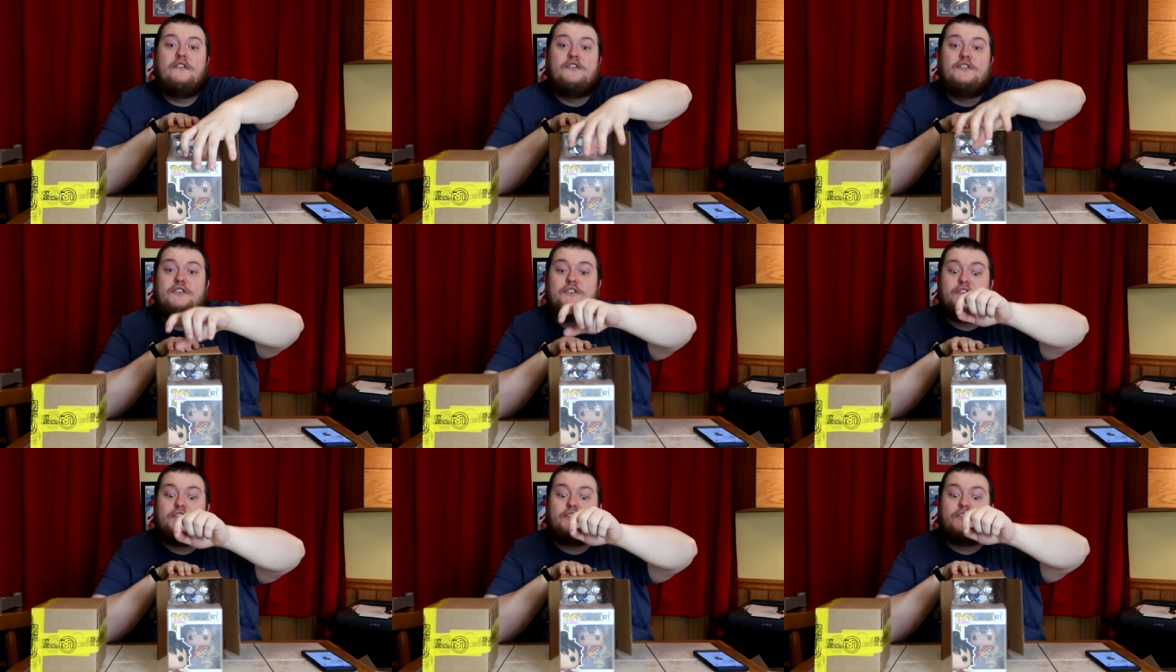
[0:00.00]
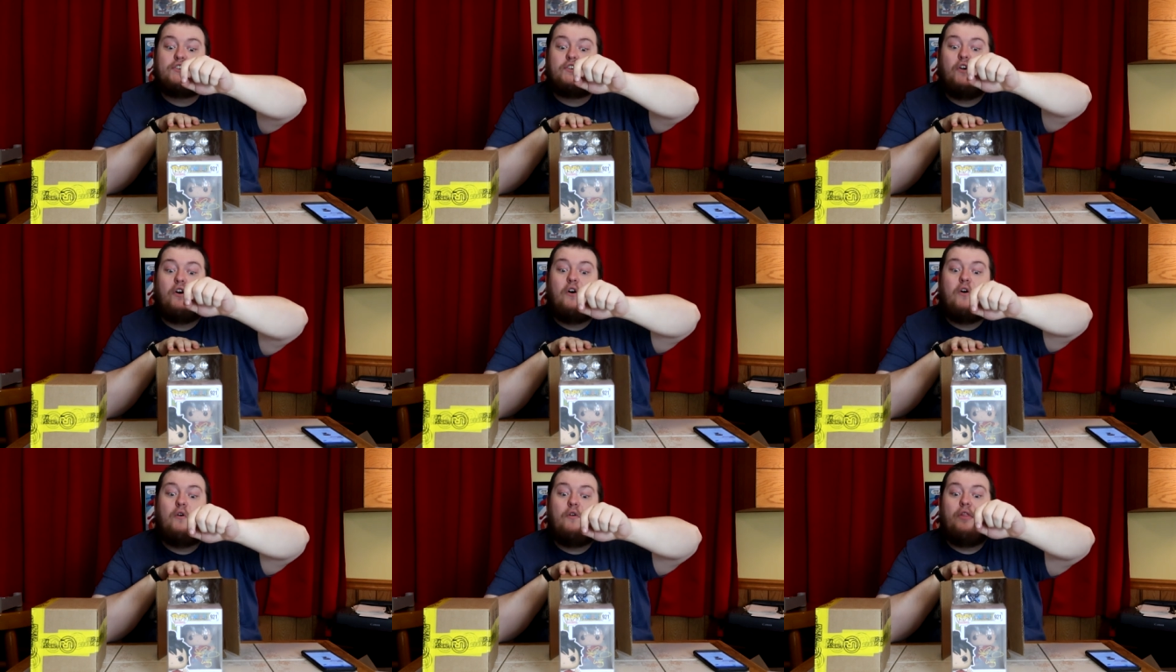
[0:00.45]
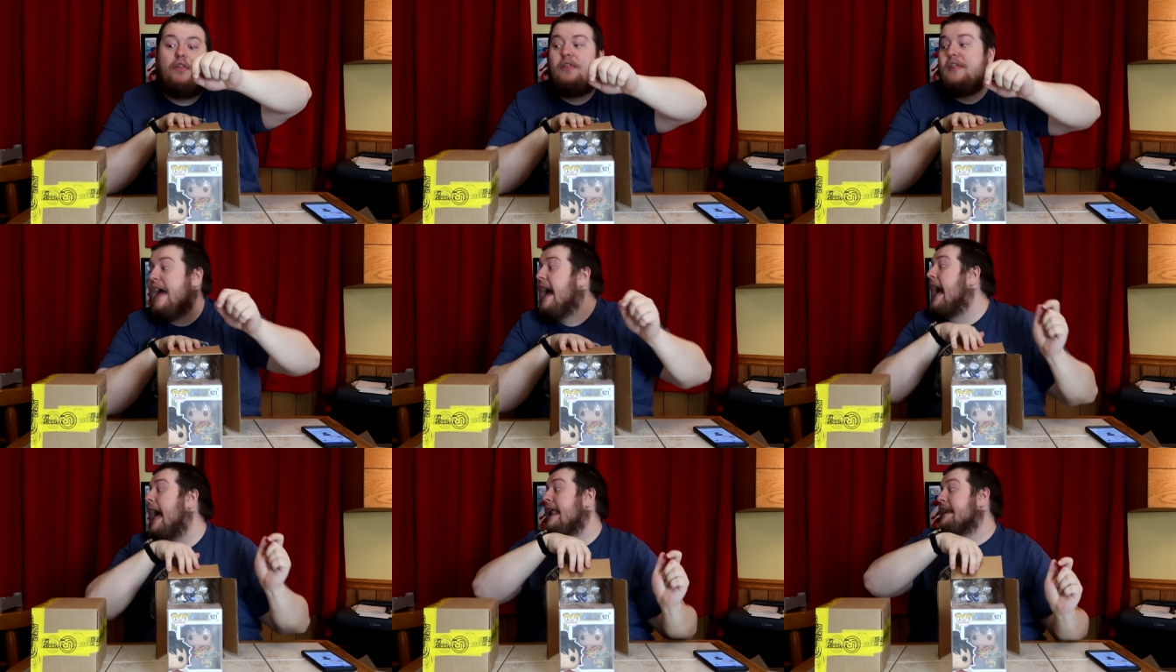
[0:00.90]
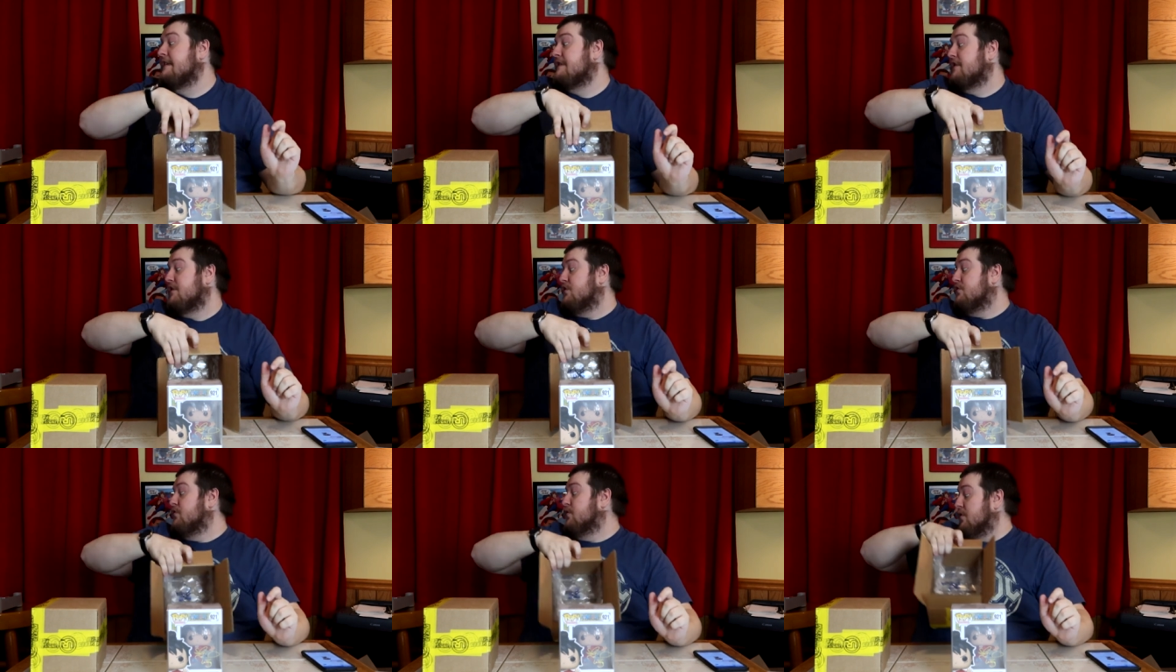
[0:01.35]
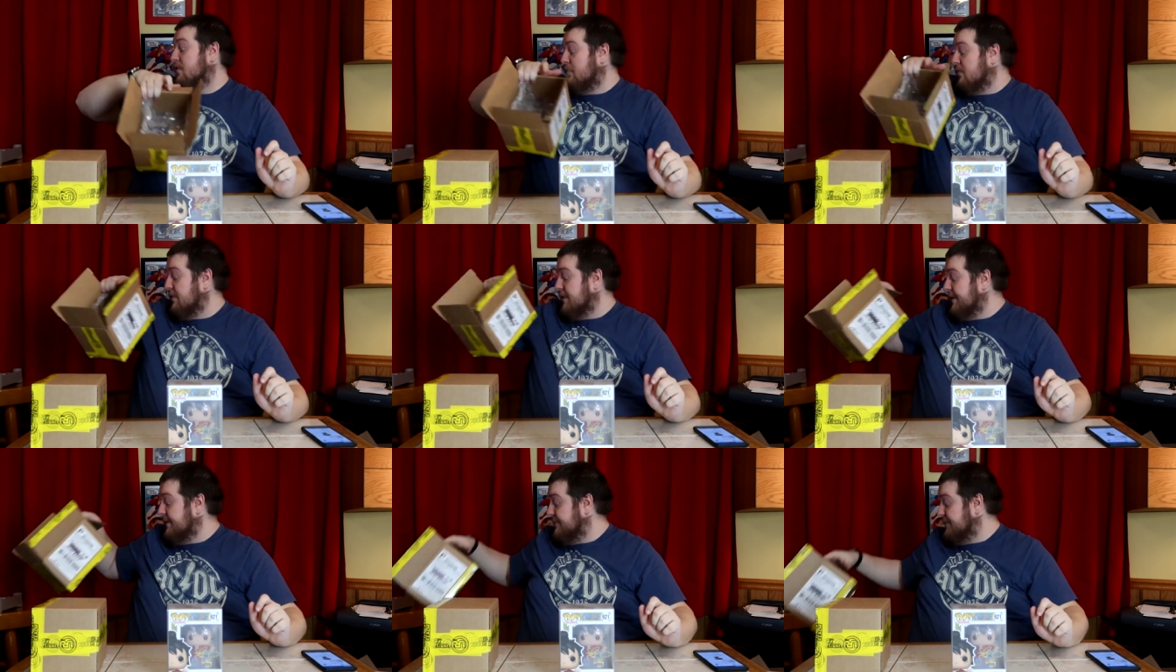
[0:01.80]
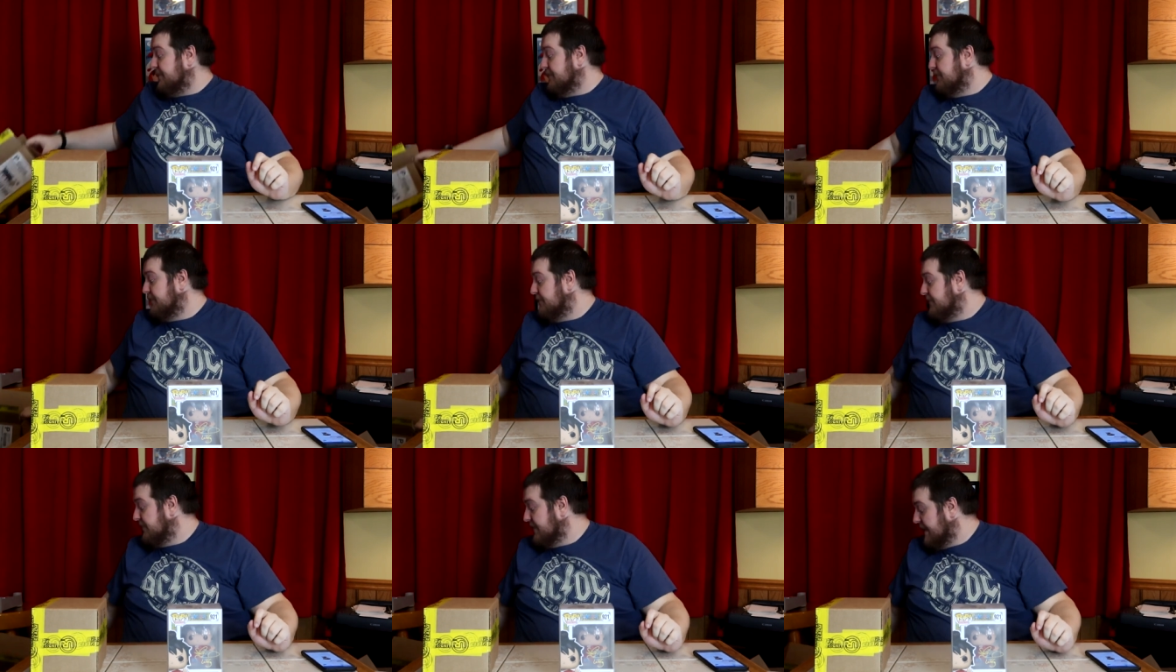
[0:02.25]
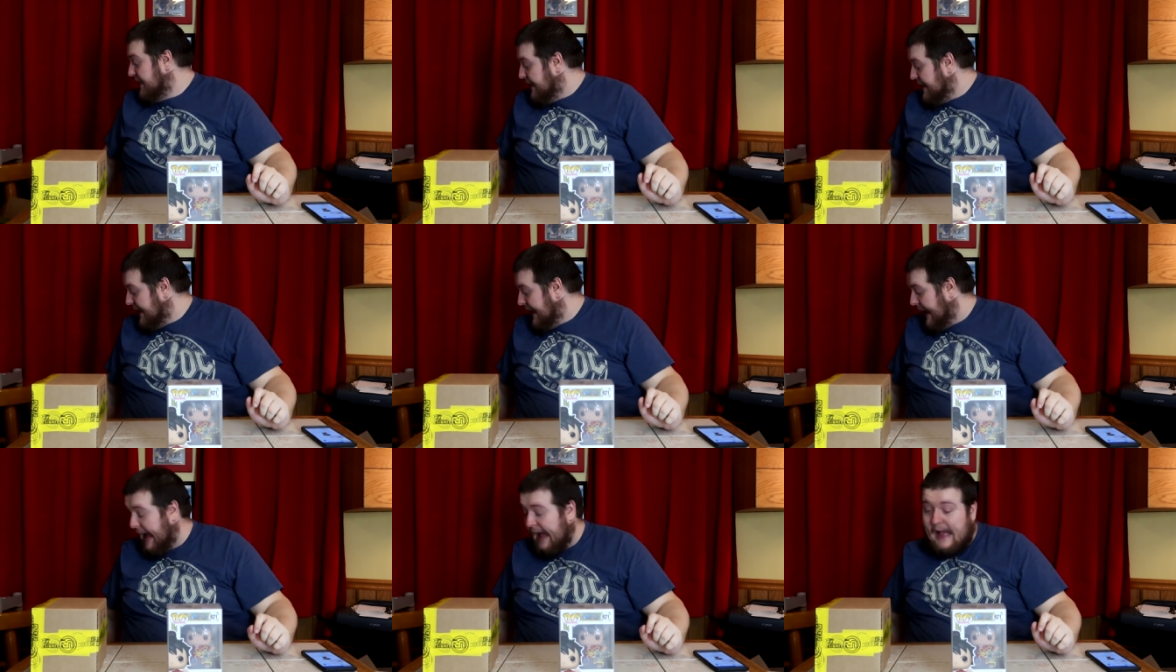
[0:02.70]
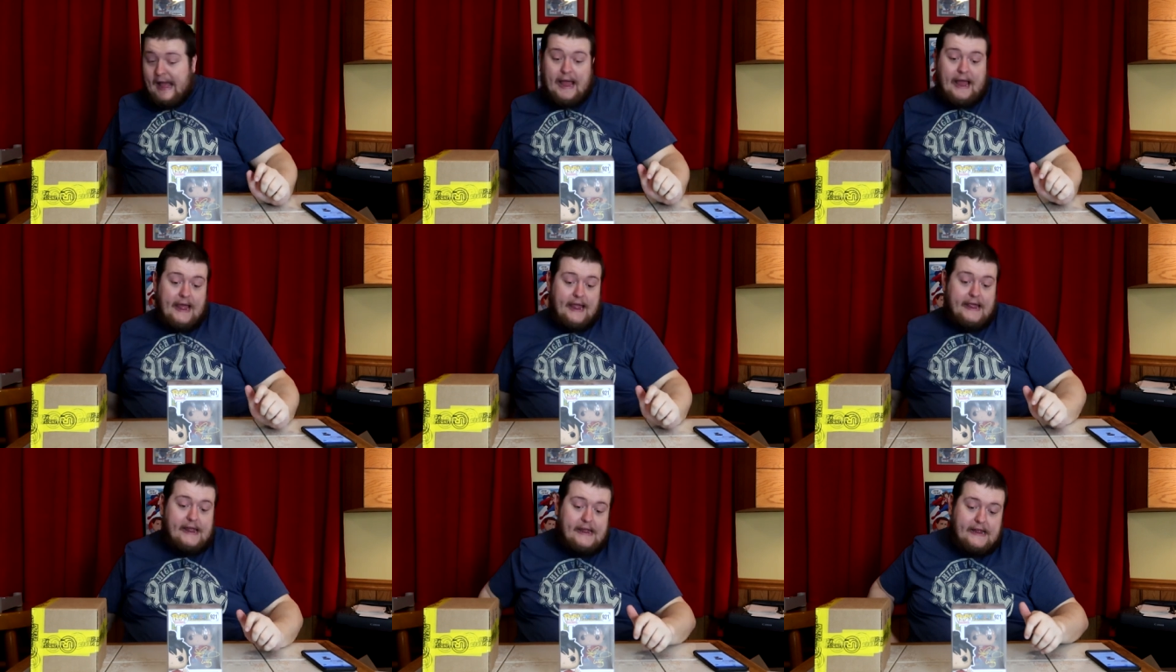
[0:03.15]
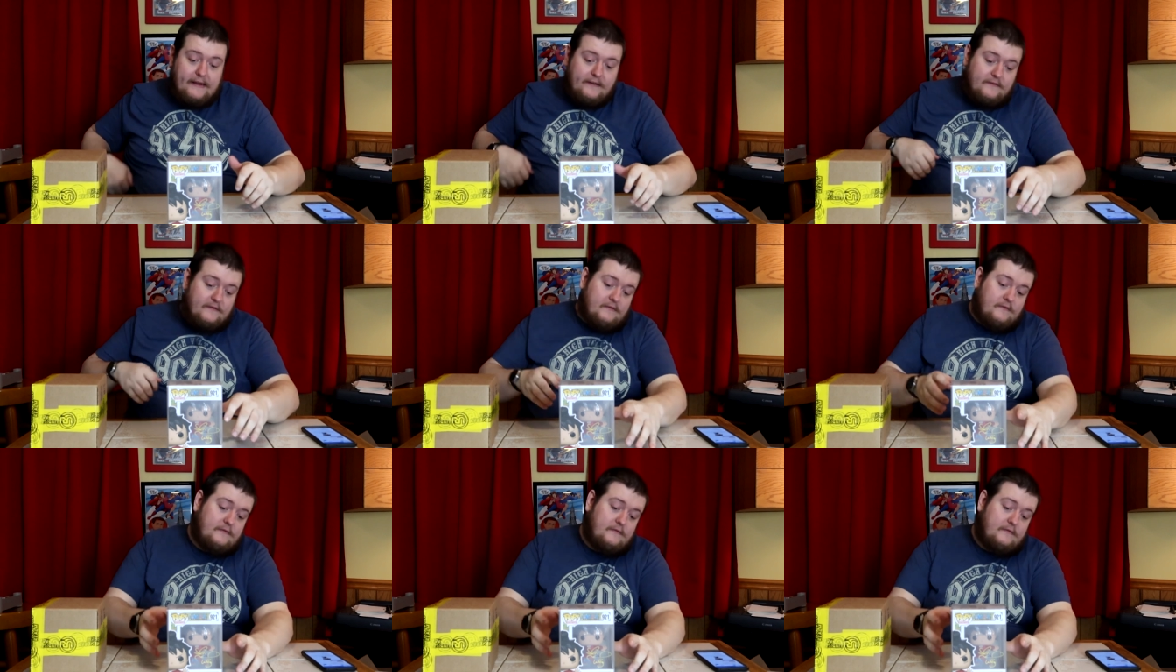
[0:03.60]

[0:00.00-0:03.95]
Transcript: So that is a cool one. I,